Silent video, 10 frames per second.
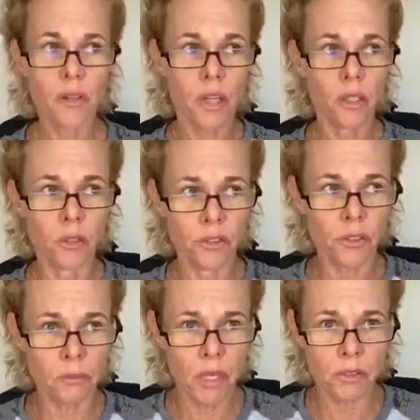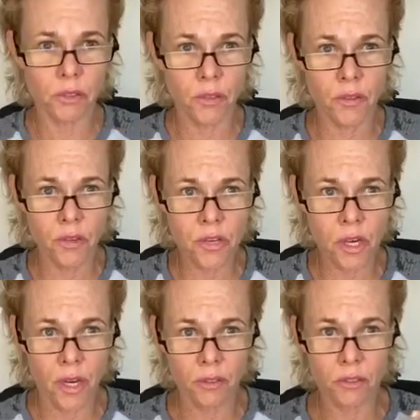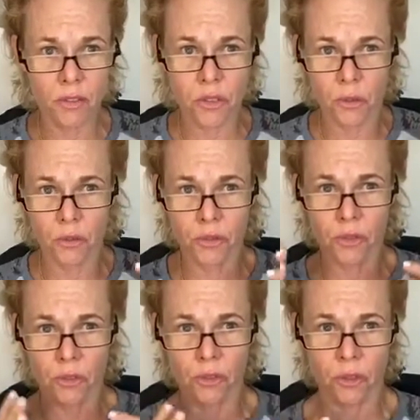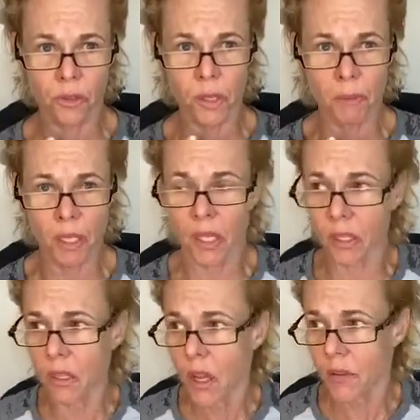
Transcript: they lose the muscle in their chest, their shoulders start to creep in,